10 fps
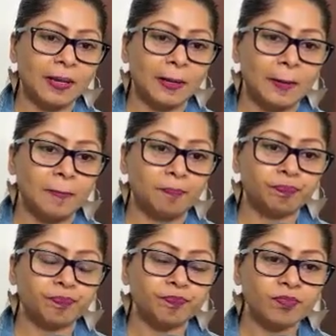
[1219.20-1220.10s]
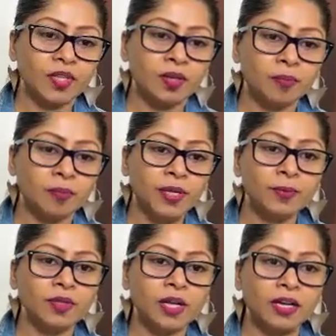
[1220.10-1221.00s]
Um,
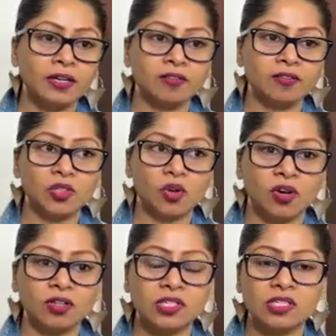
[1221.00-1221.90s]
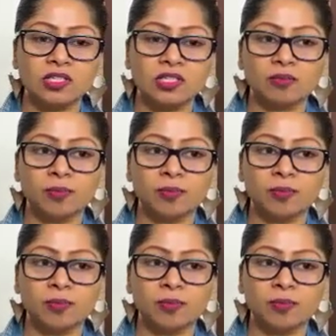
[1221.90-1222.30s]
People are not